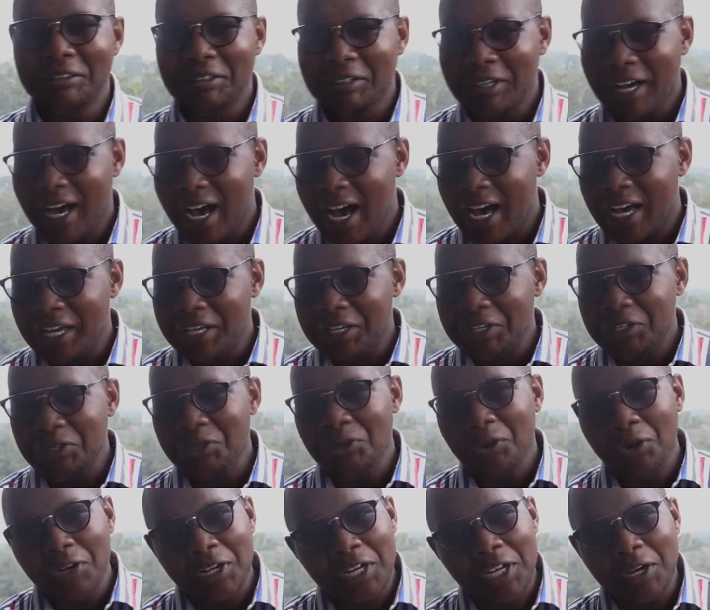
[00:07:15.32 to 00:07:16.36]

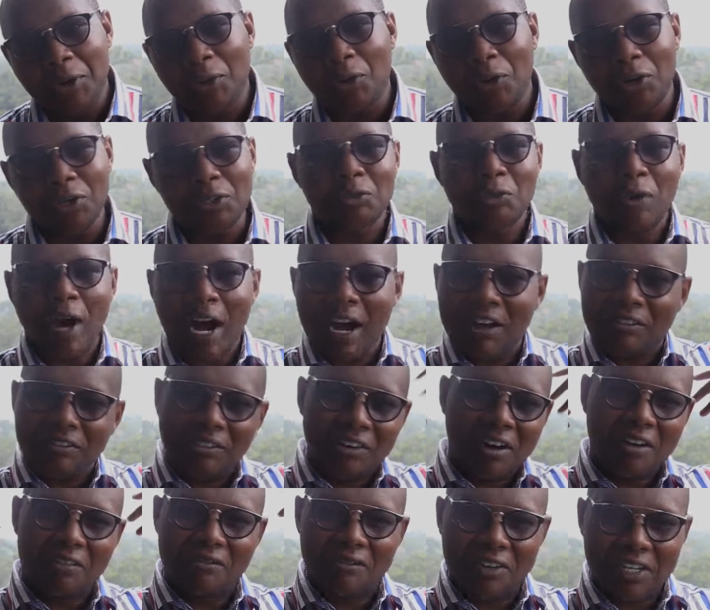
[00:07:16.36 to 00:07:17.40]
you only want to work
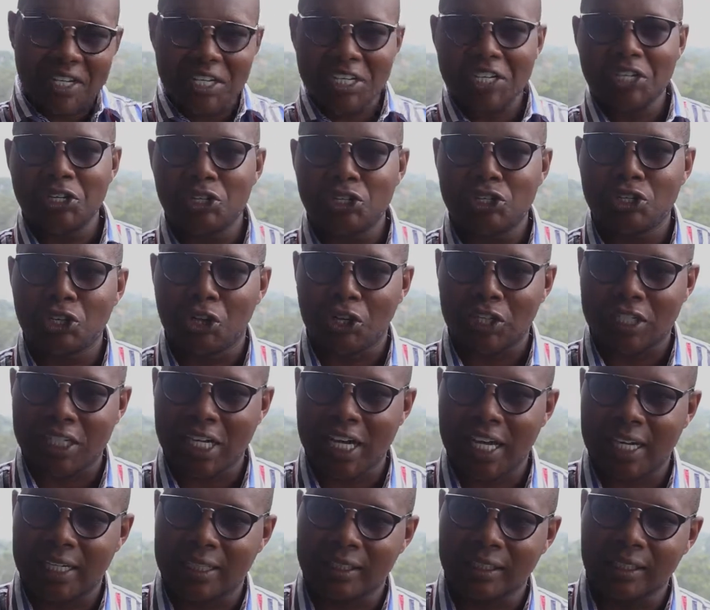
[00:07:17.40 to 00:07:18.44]
for a very huge
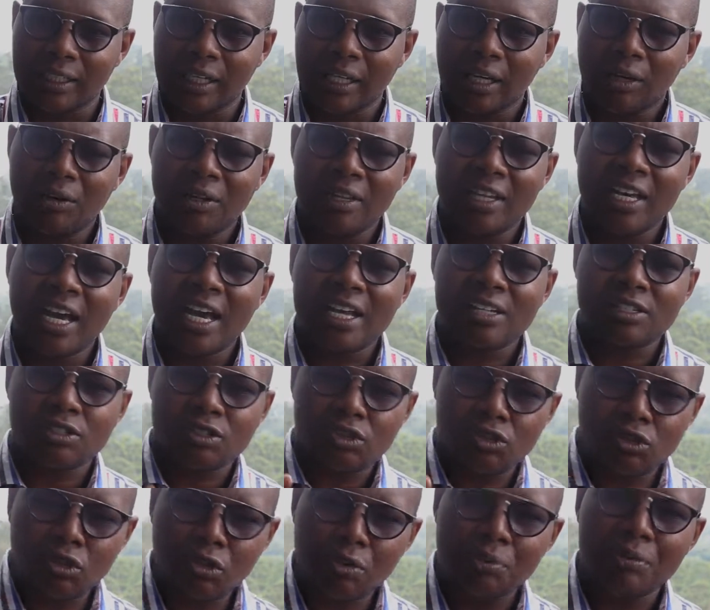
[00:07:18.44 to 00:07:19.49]
hotel. And there are
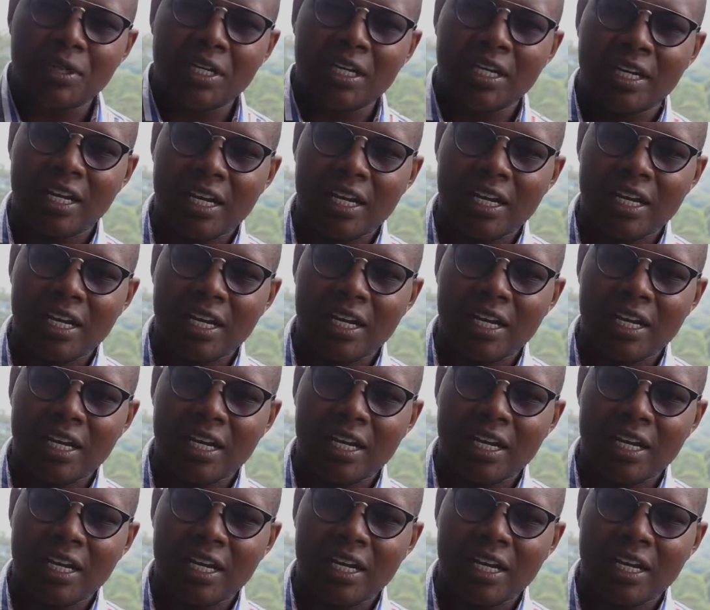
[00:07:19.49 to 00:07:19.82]
so many